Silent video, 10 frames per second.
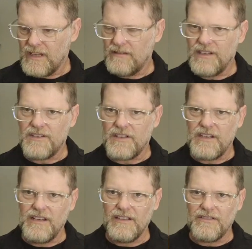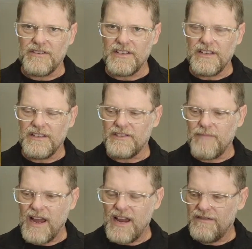the tequila is it's
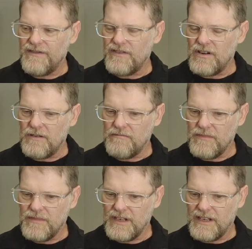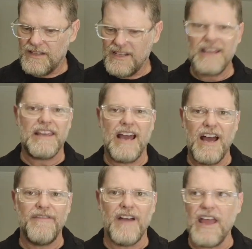made from the
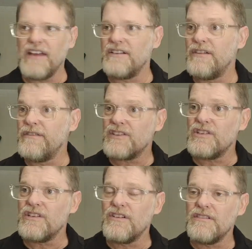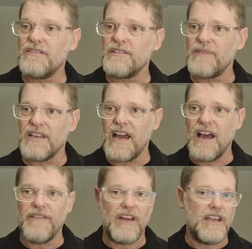agave, and I've actually got some
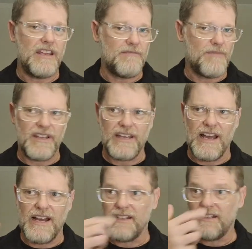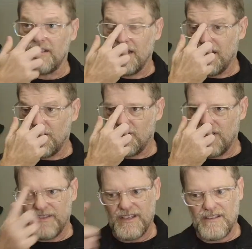agave in my garden. It's
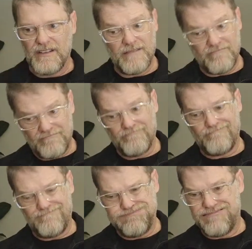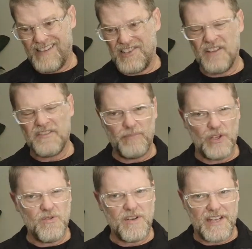not the
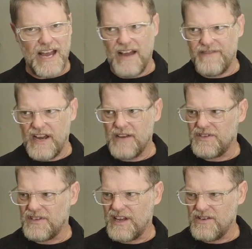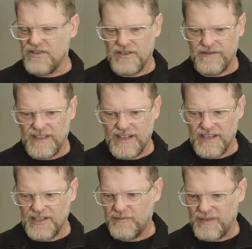blue agave, which they use for
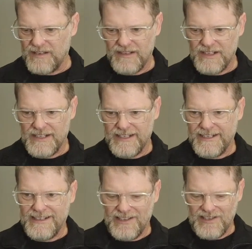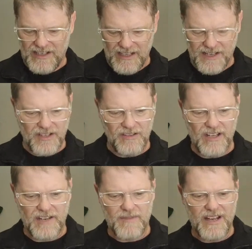this, but still, I do
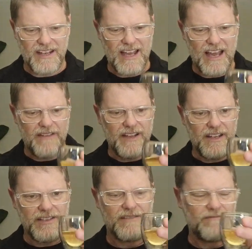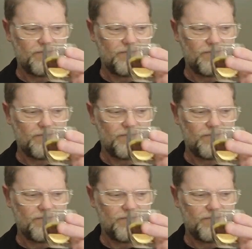like my agaves.